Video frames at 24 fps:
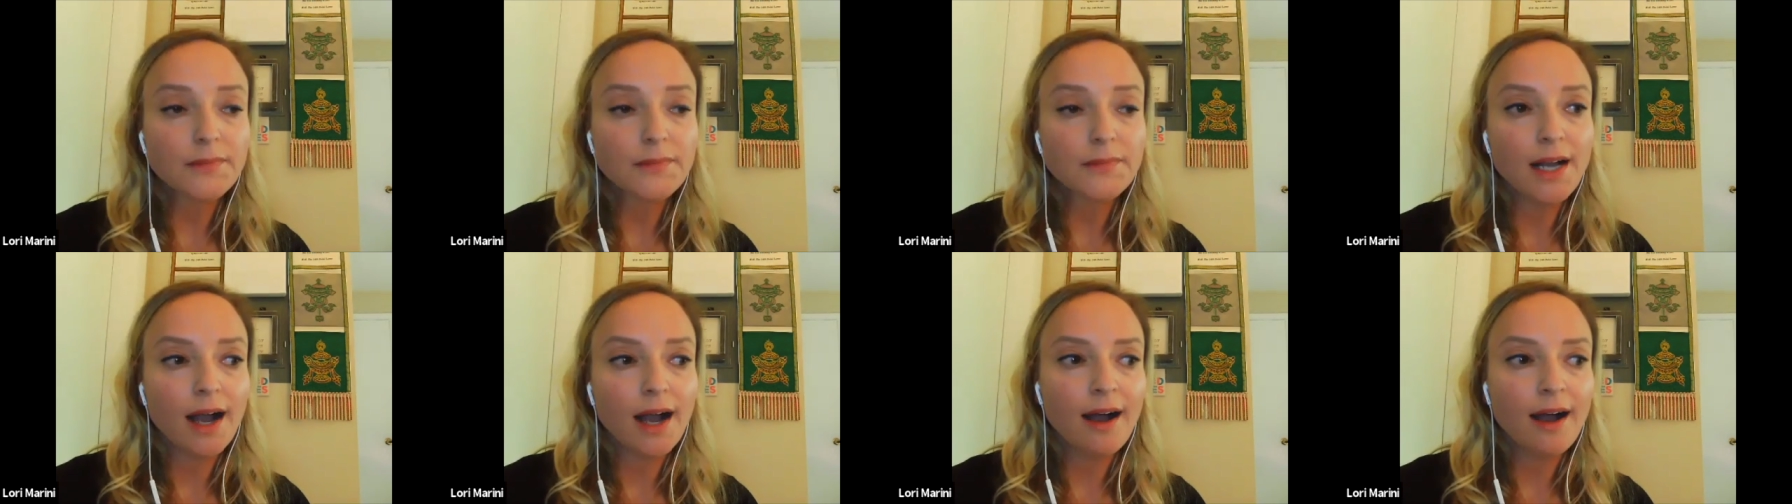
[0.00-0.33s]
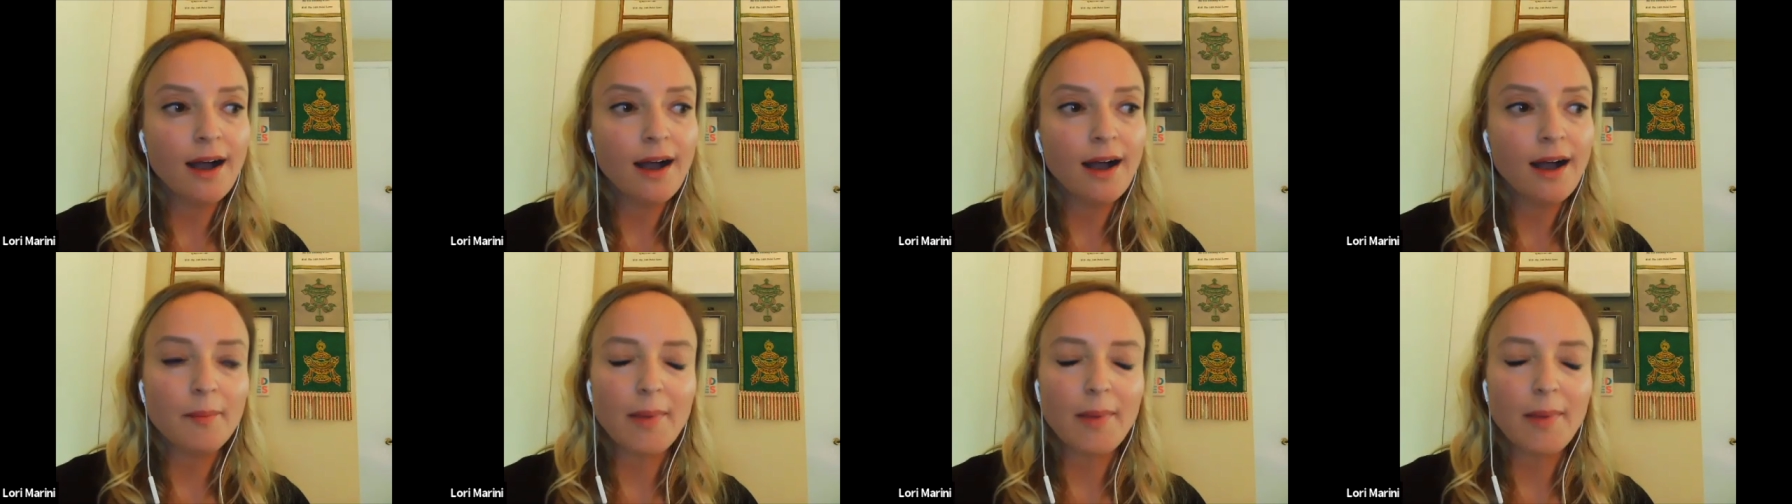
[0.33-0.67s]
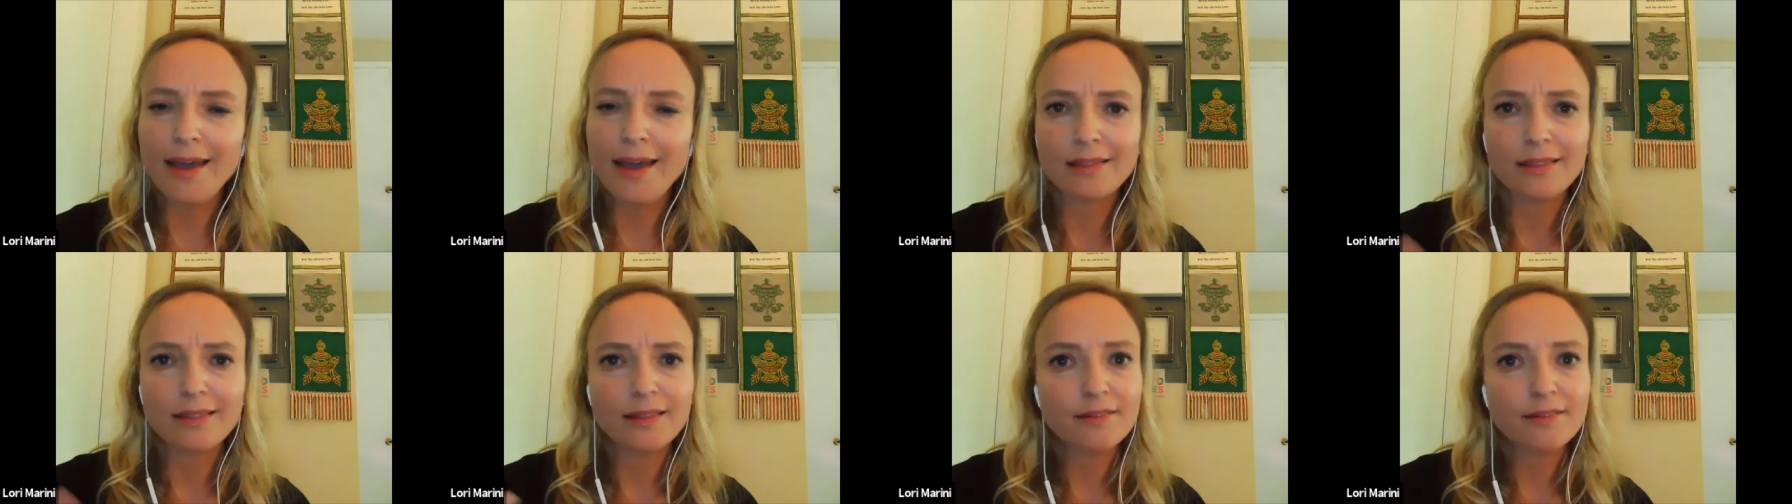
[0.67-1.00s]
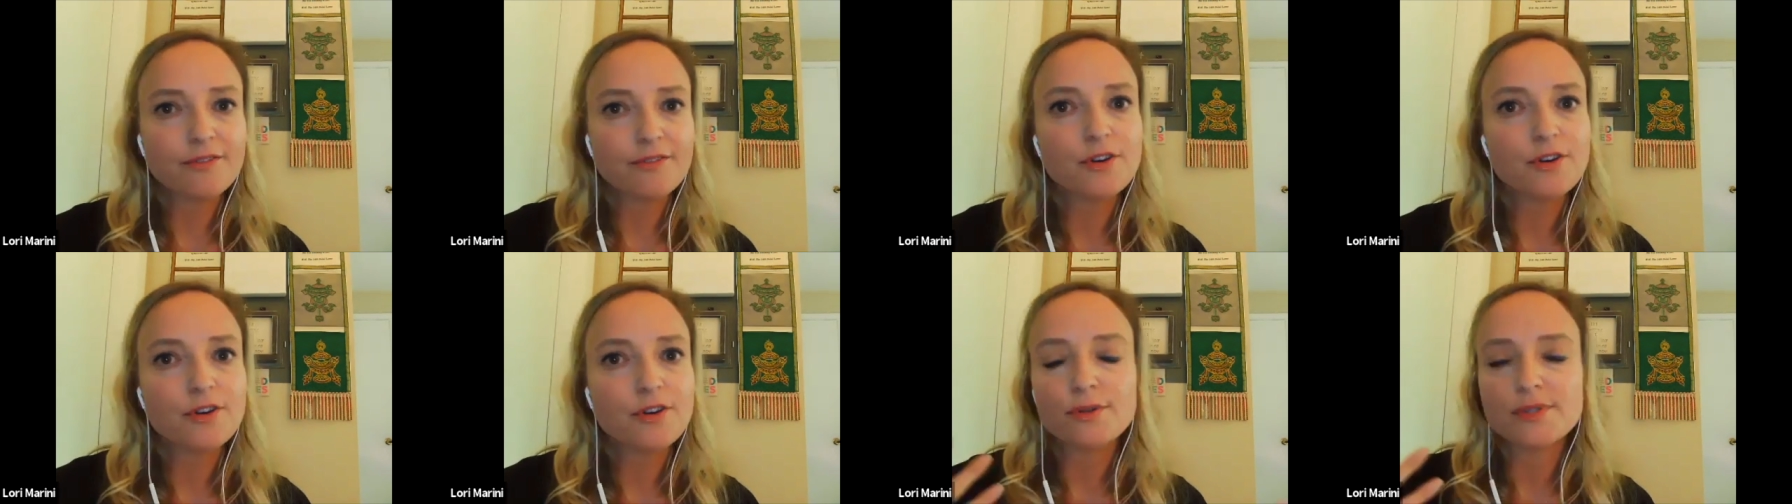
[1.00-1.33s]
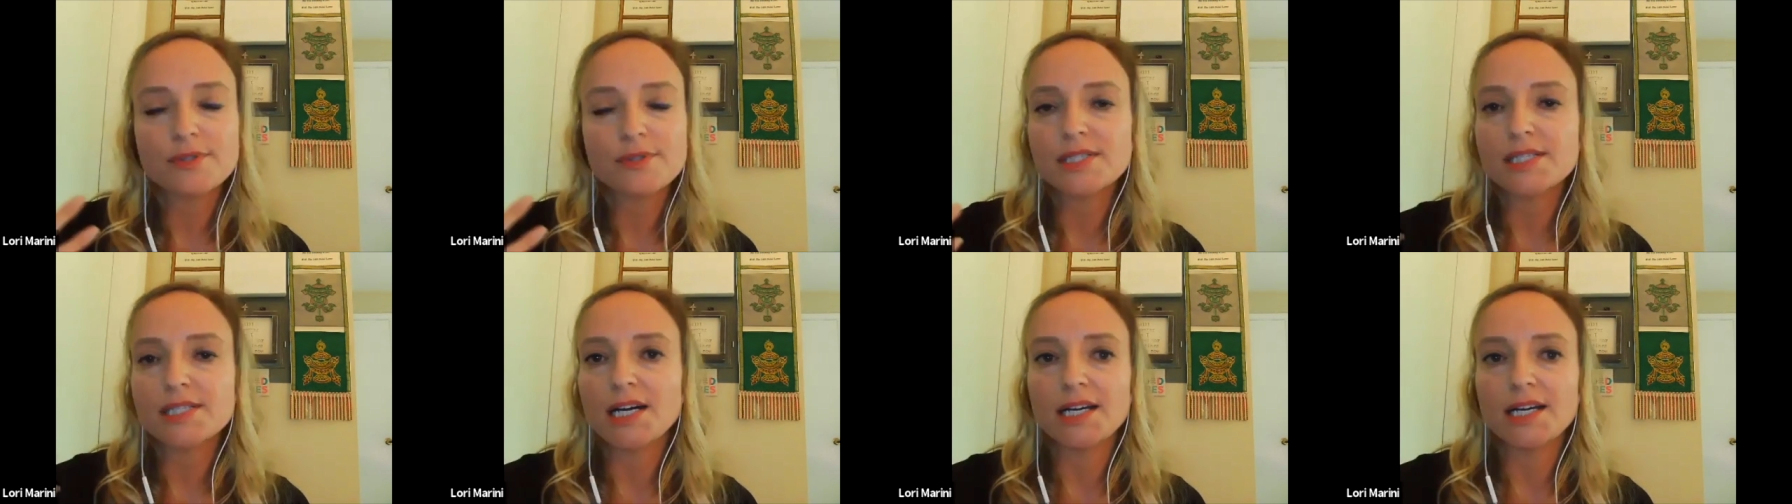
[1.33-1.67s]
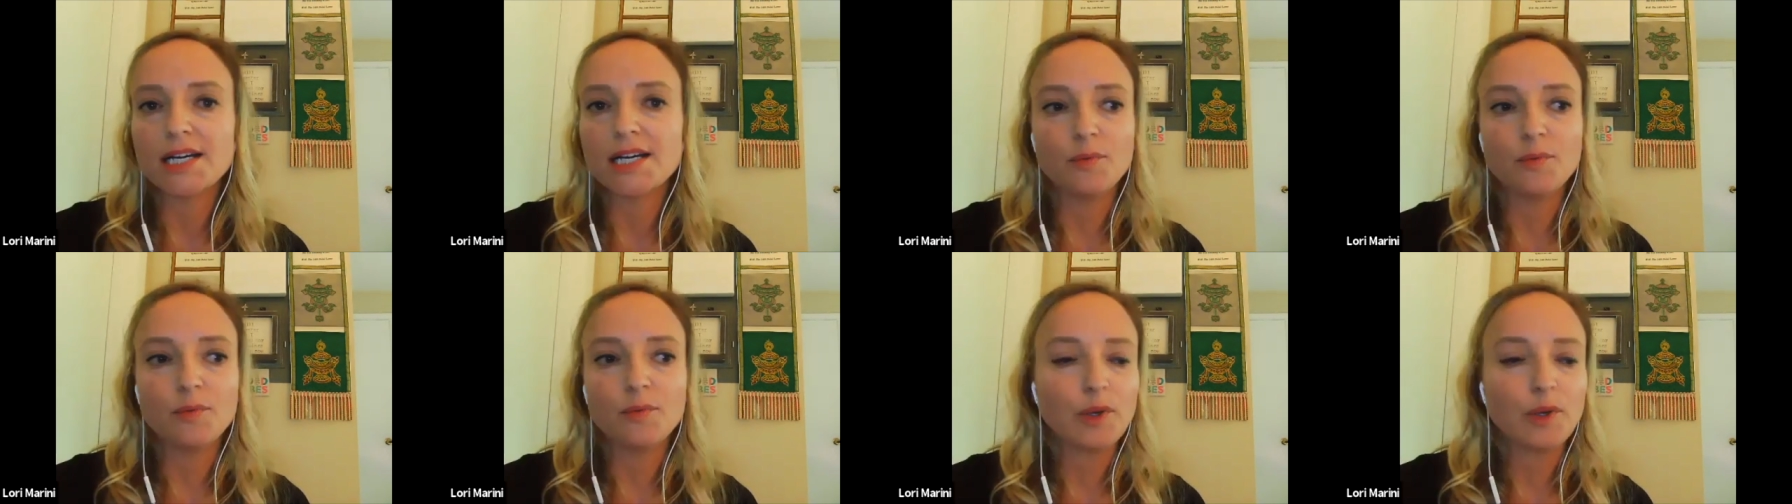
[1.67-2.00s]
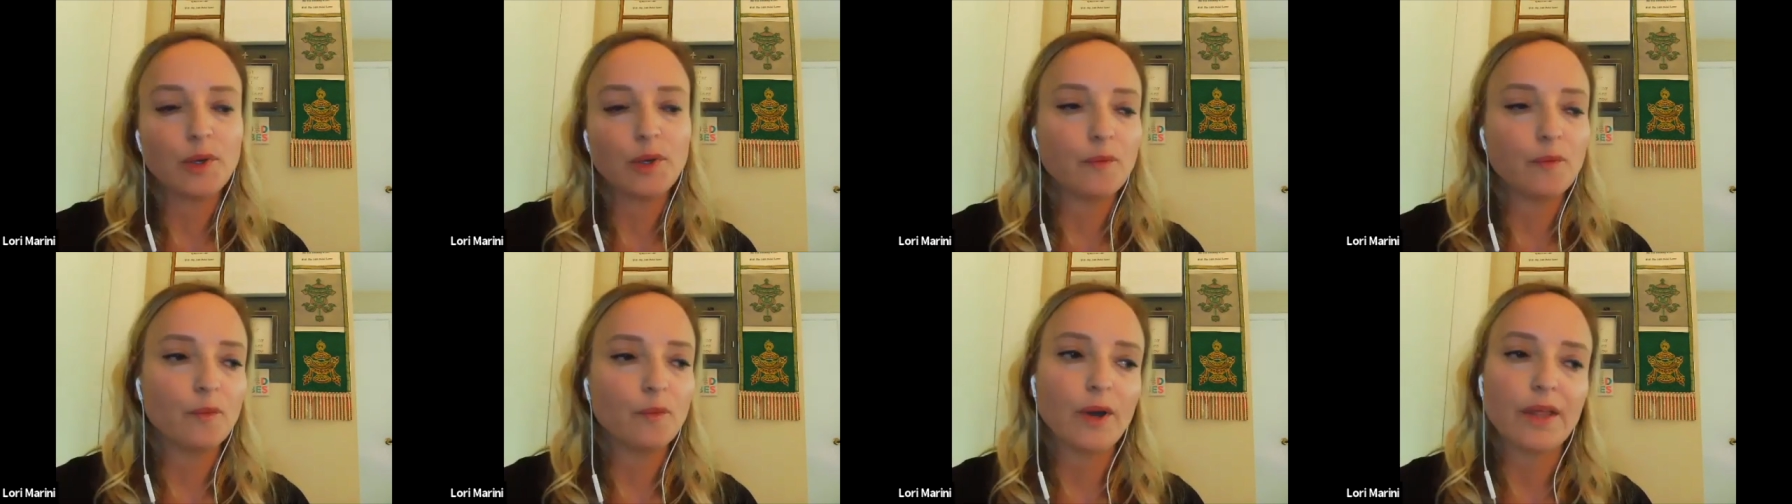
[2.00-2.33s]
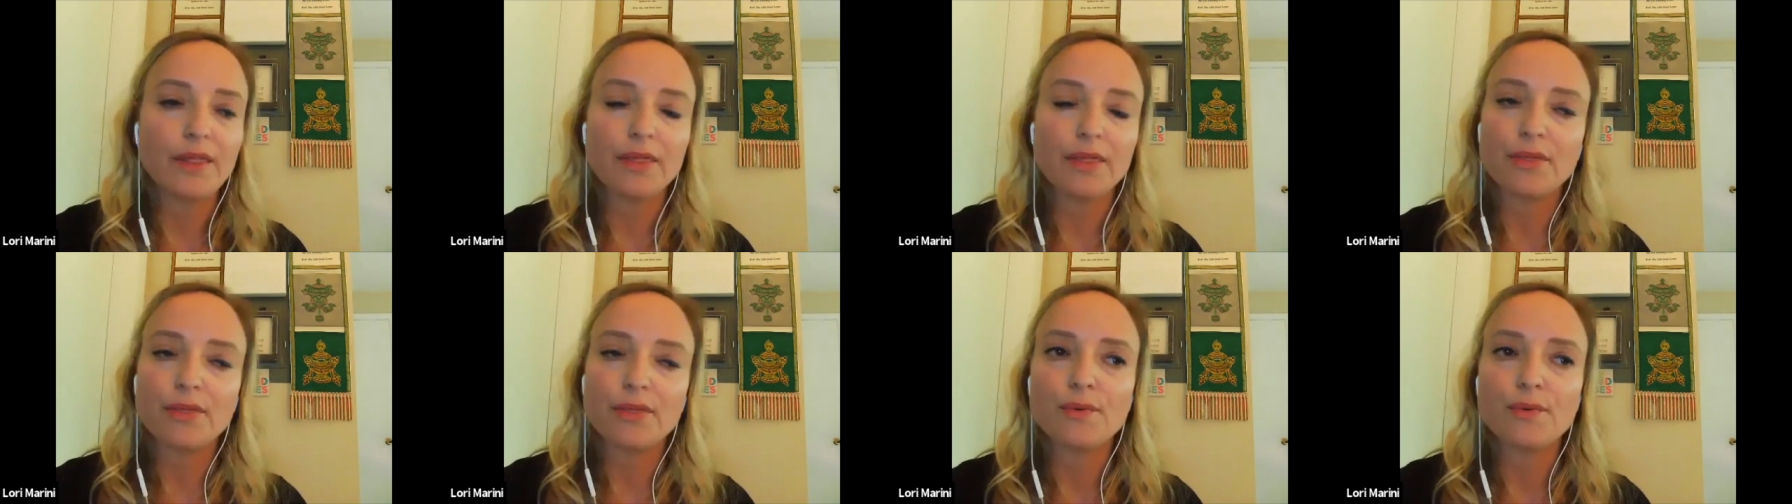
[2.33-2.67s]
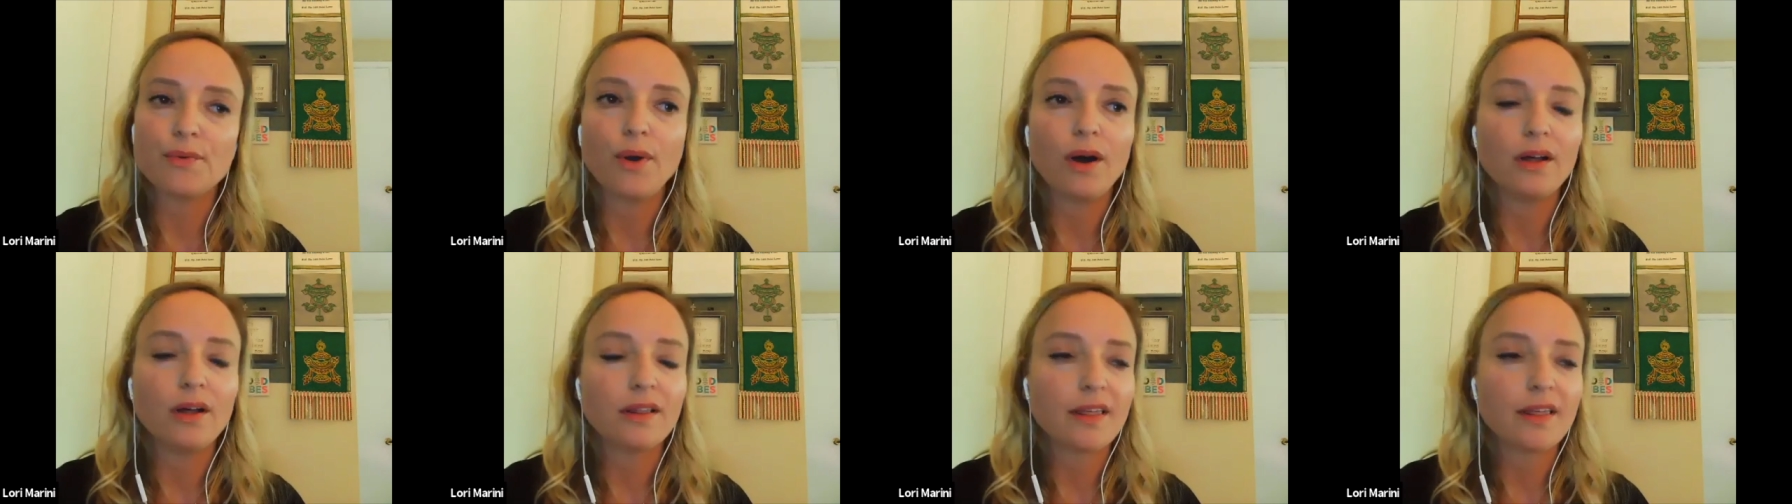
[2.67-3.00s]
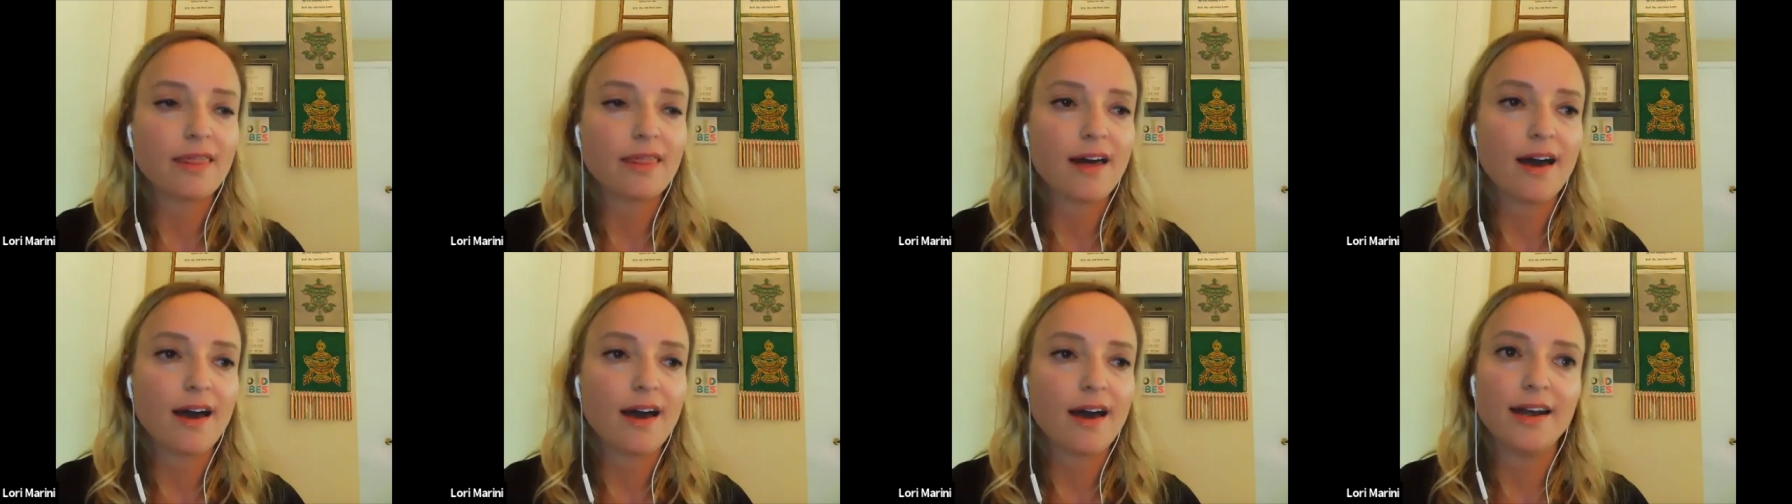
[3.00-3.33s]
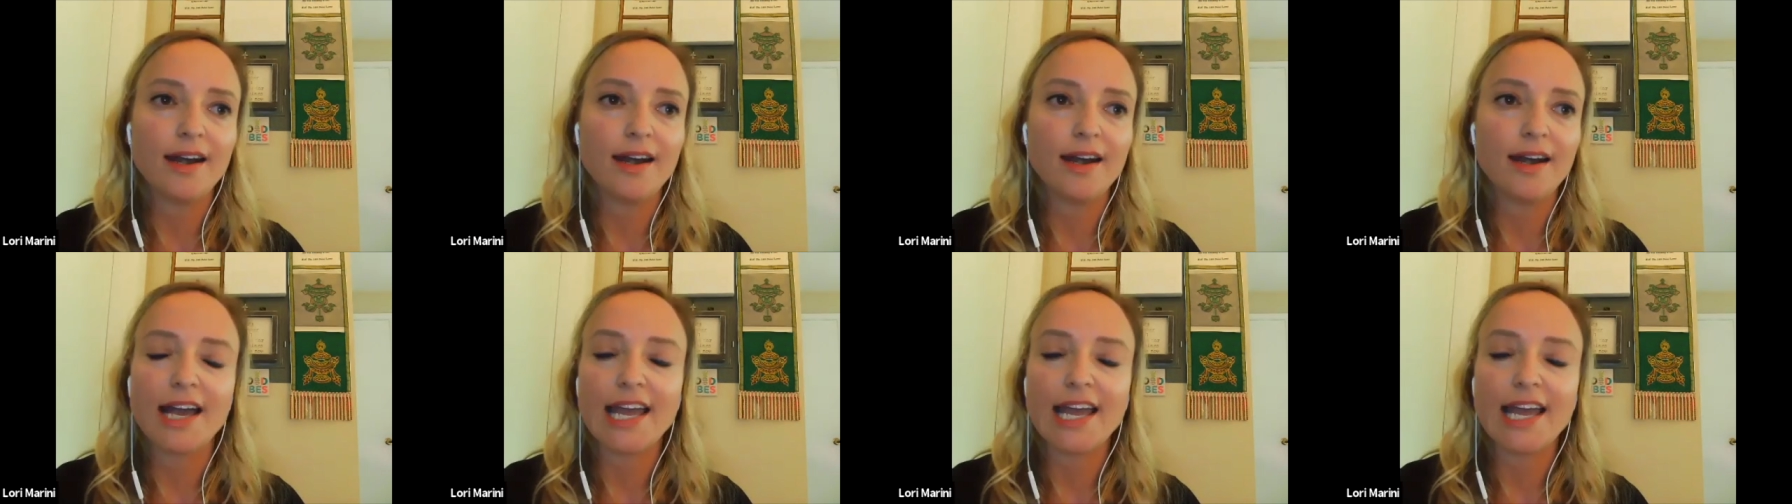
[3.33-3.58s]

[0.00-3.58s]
I had lymph nodes done. We went through all of that.